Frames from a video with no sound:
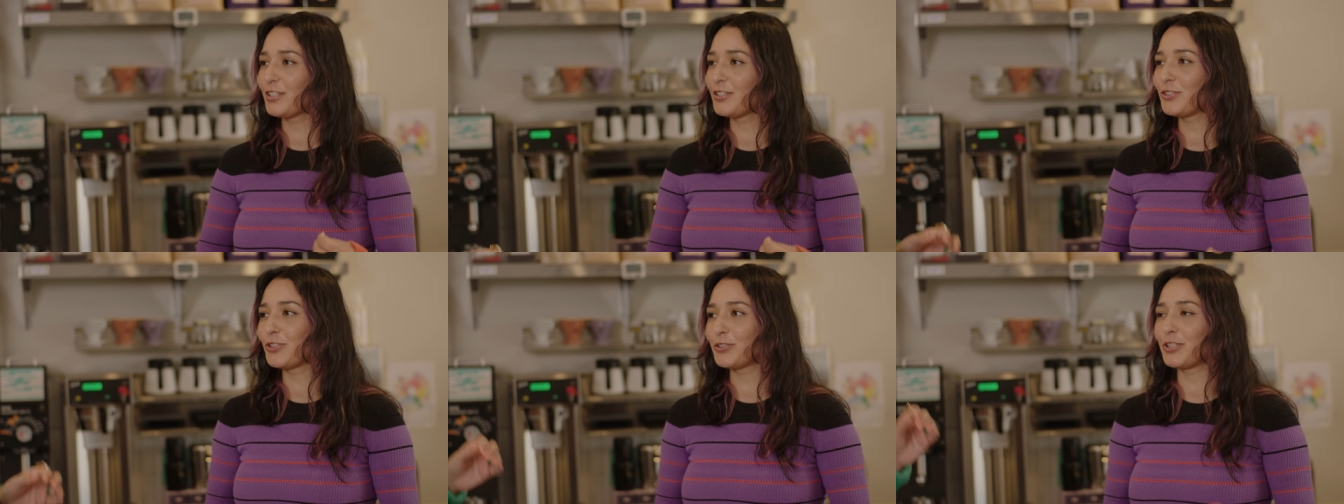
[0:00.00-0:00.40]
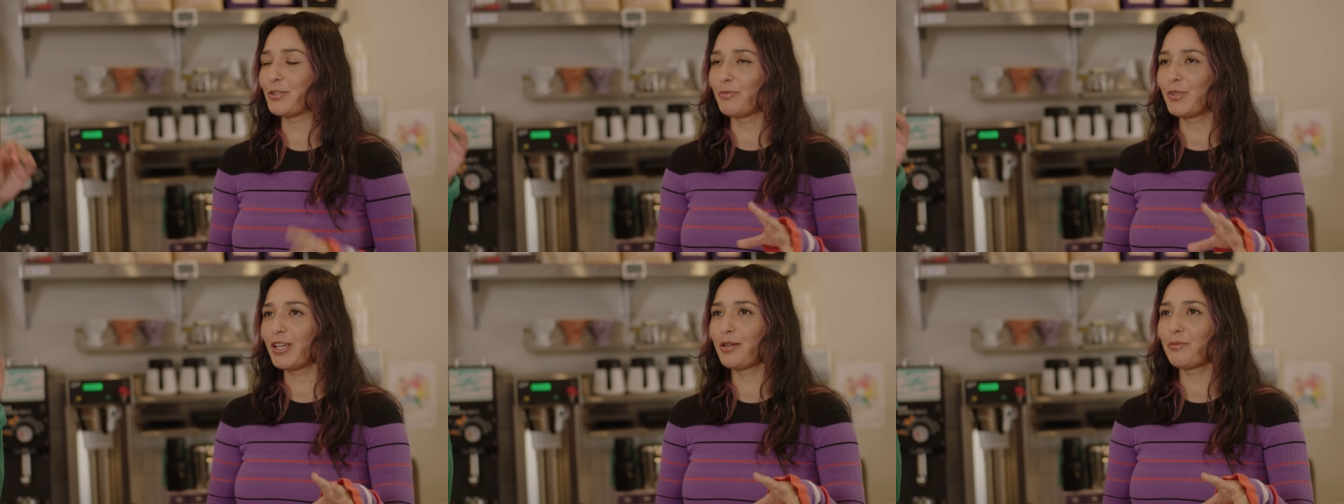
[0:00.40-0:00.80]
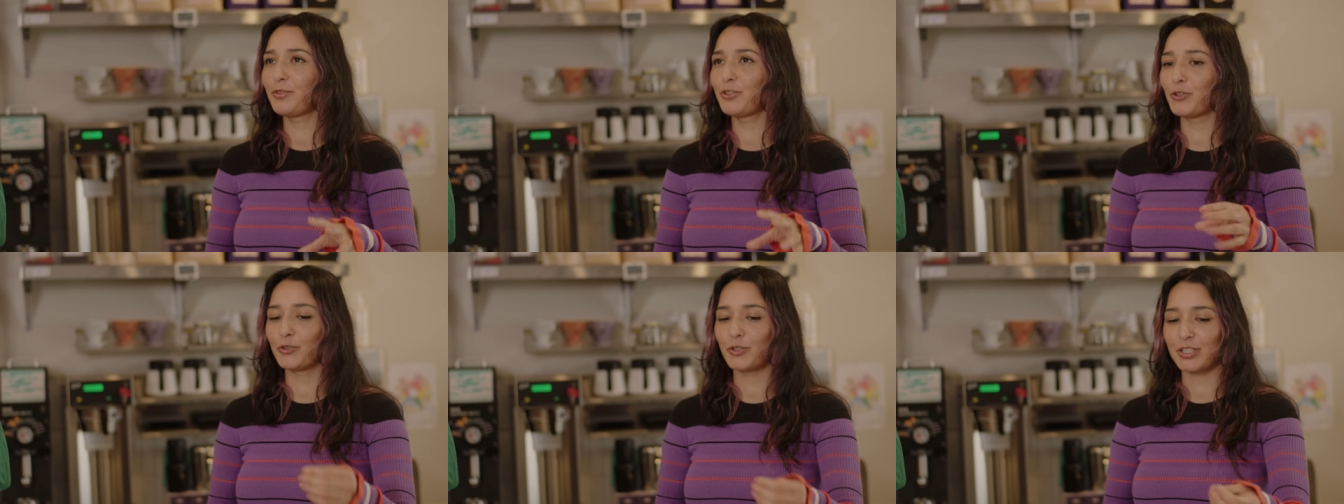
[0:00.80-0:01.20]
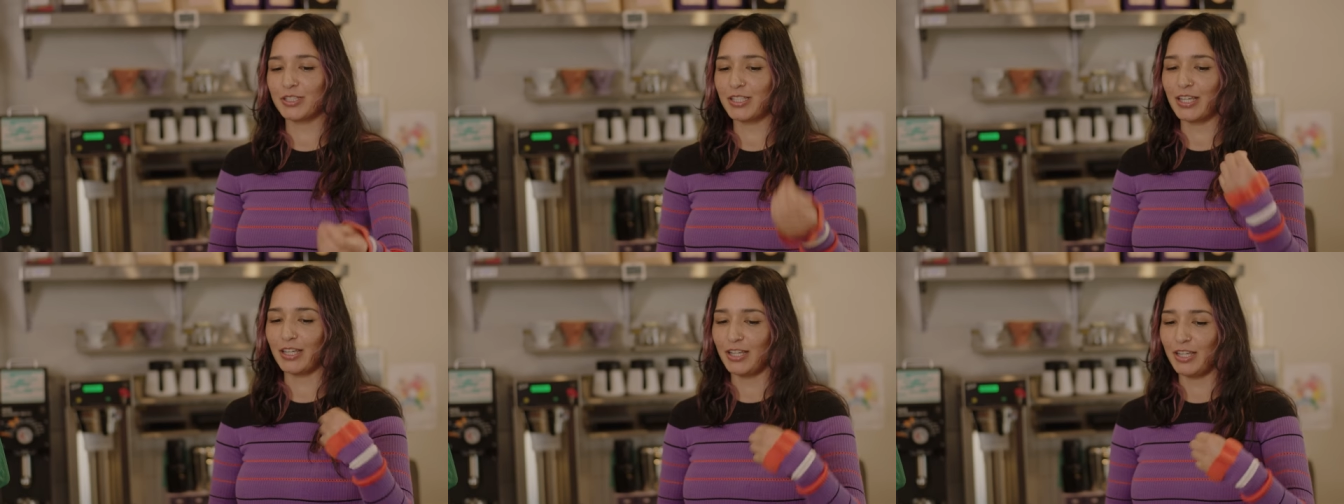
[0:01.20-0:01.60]
Okay. So sometimes you'll
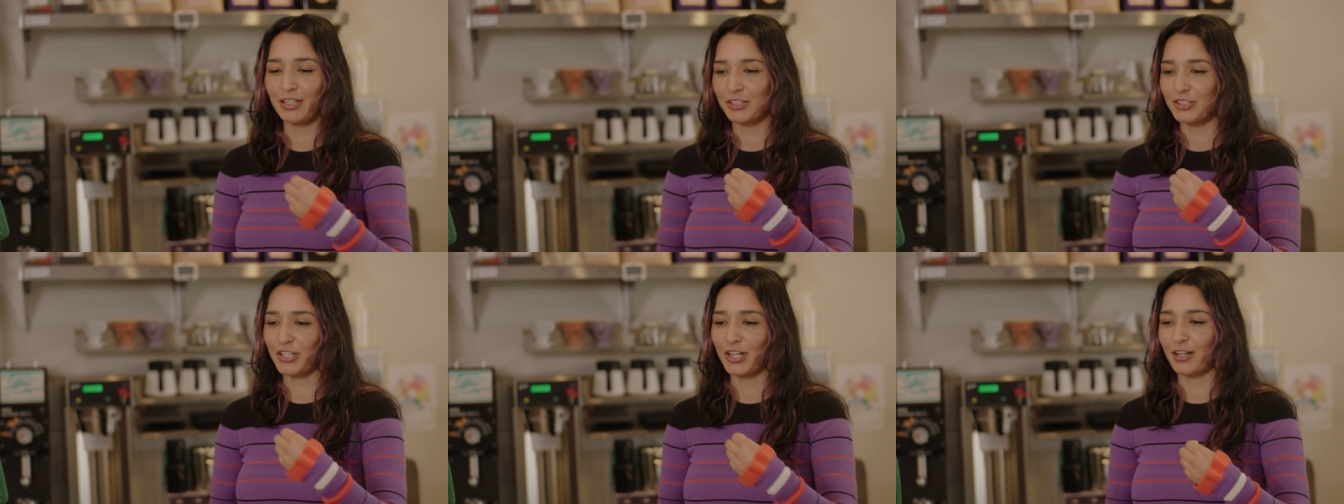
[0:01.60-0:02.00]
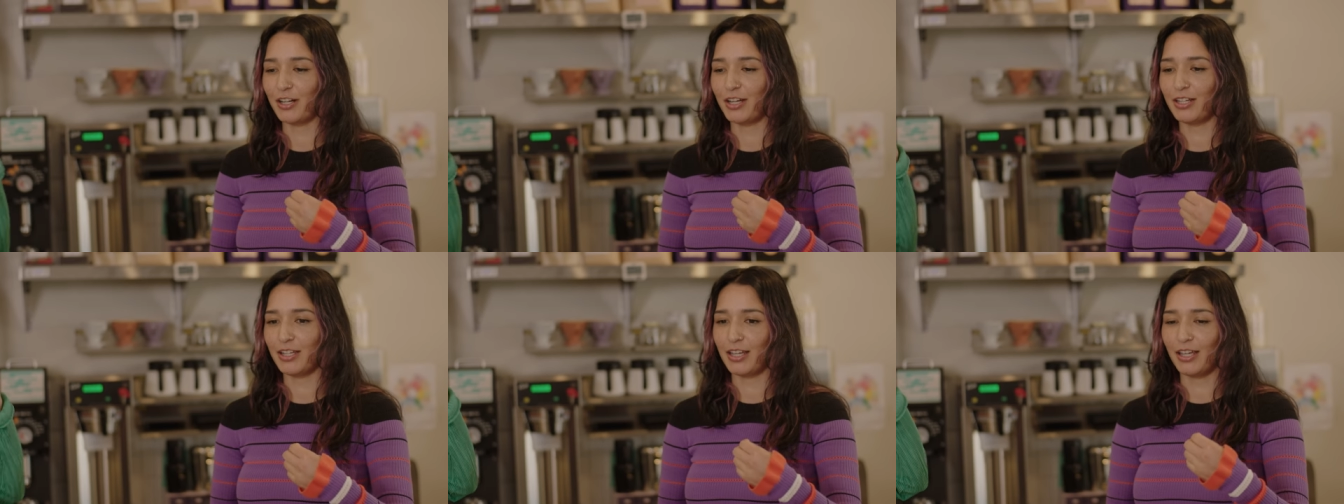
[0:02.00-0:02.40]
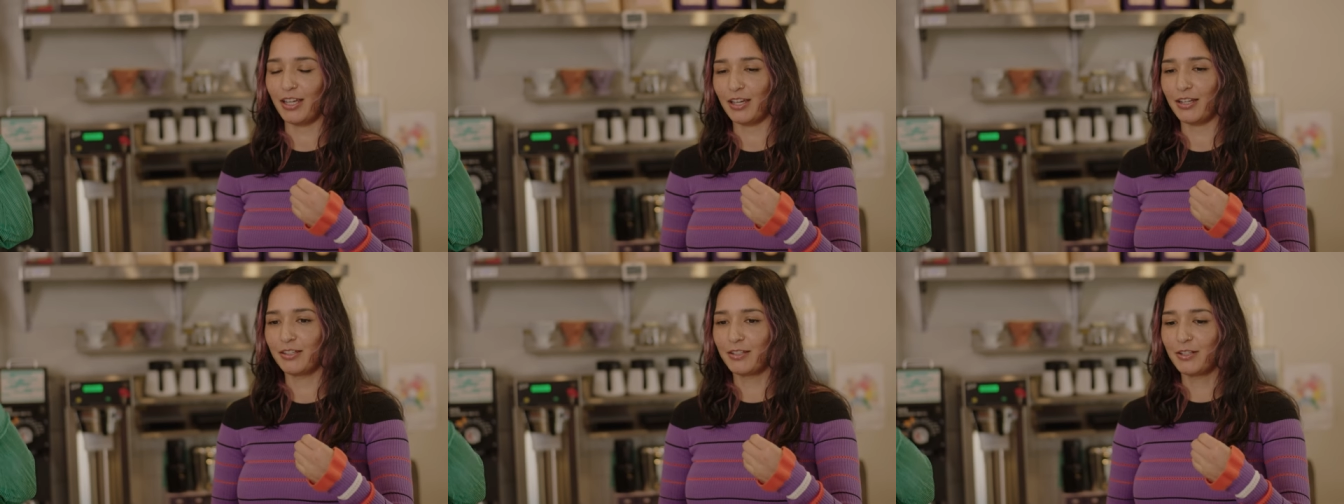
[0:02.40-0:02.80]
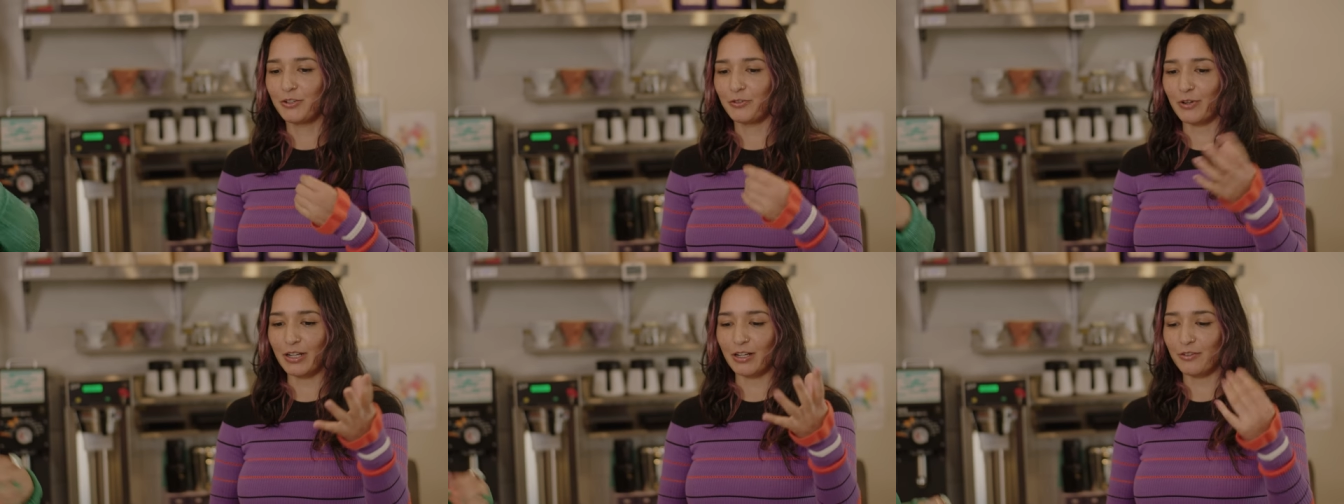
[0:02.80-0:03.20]
t eat a cherry like
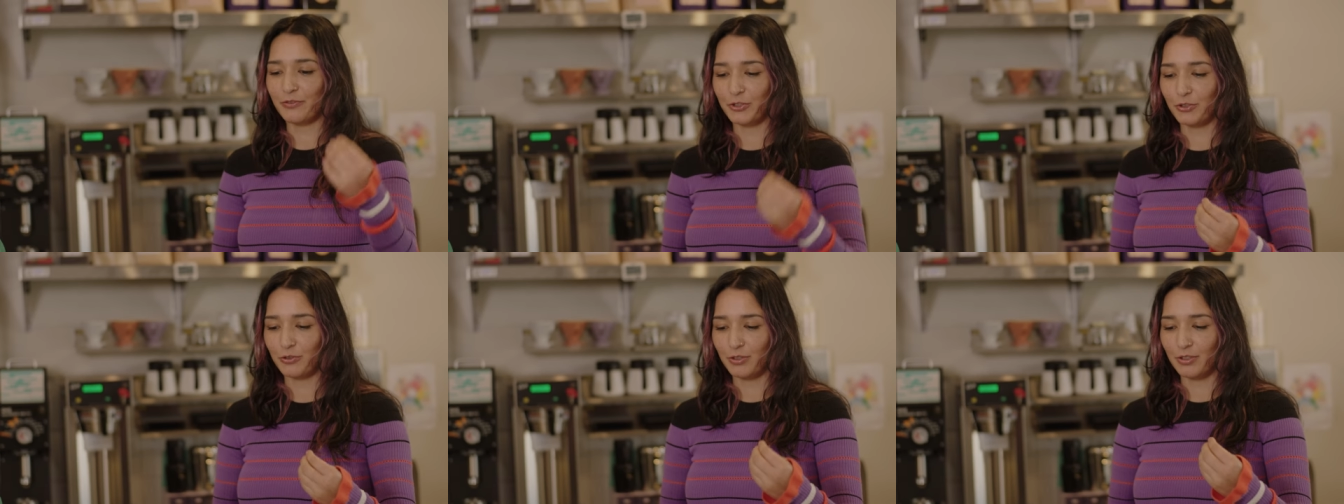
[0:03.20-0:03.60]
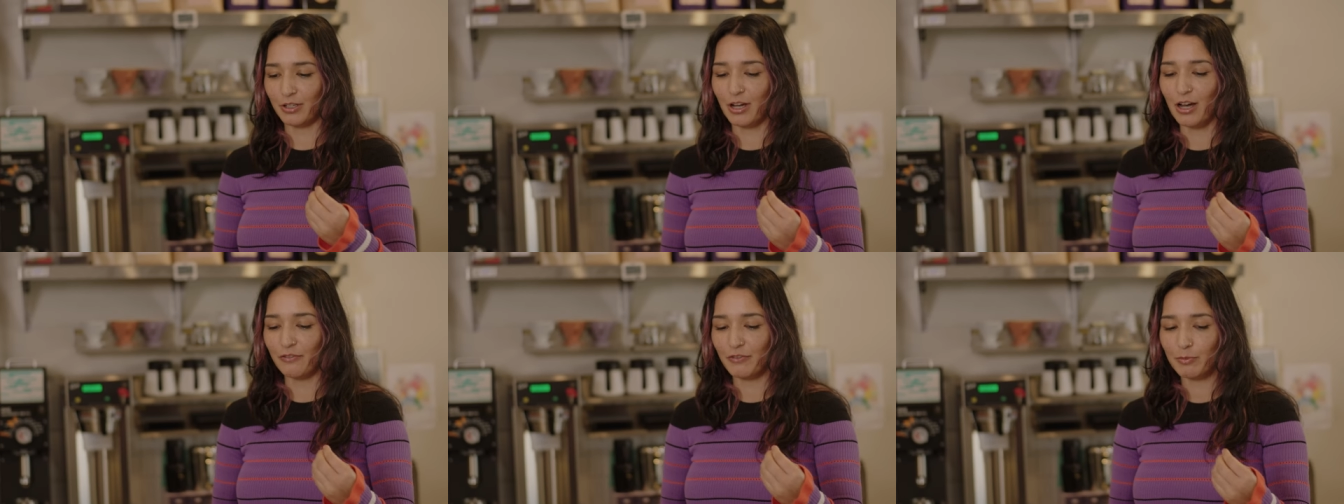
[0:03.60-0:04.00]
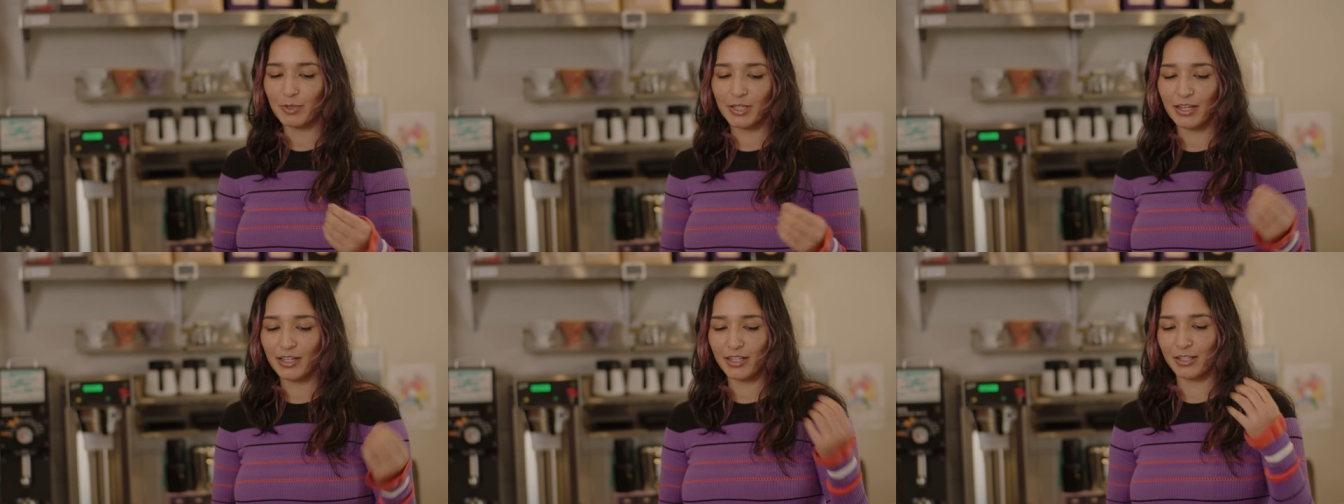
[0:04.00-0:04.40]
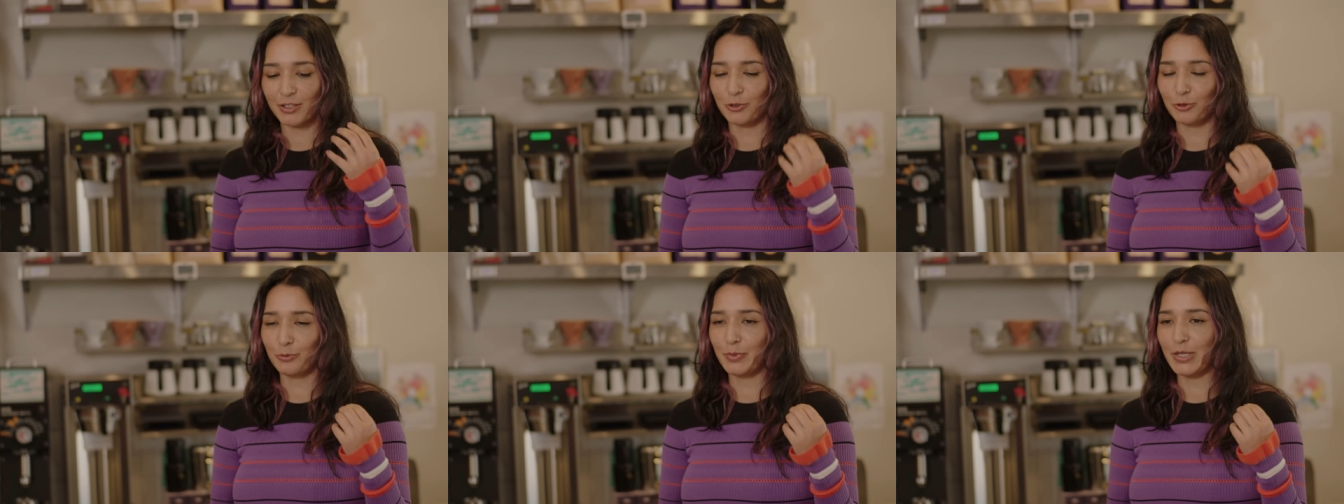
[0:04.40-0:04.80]
right off the, the coffee plant and
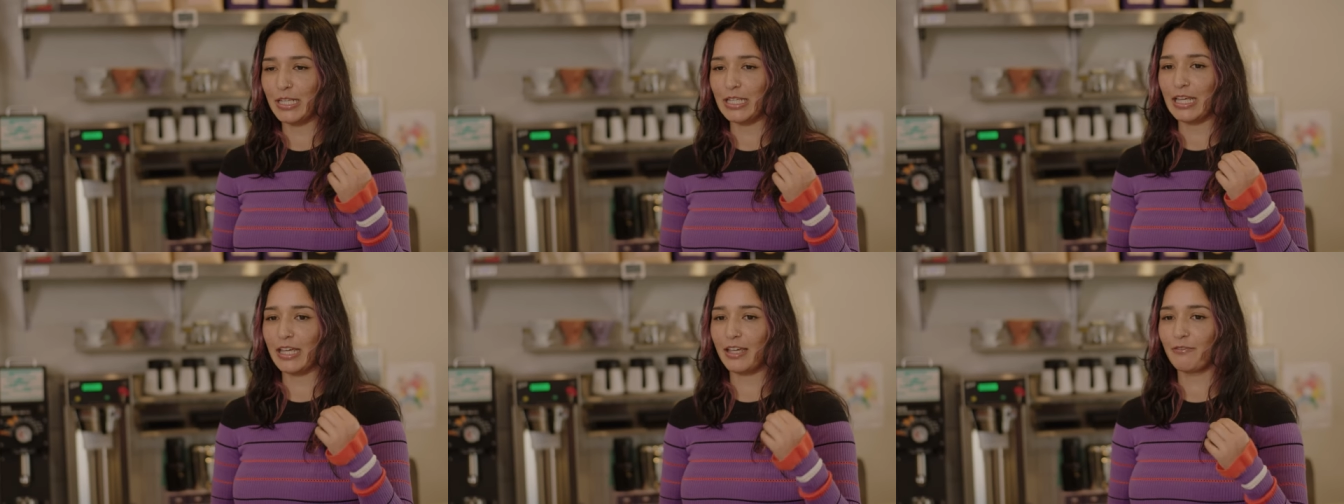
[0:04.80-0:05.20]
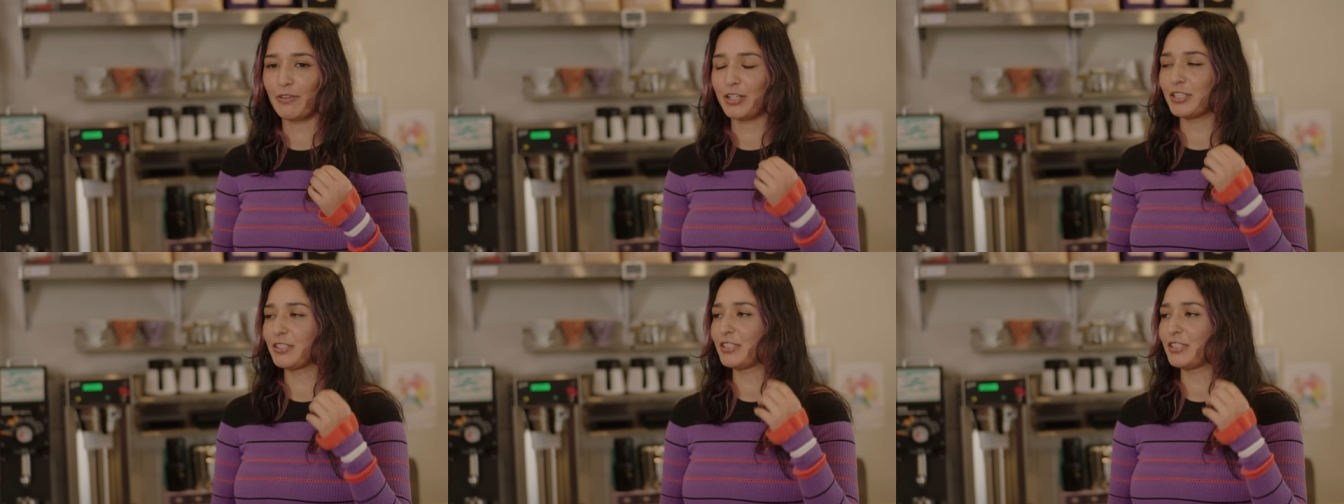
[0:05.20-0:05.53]
it'll be like very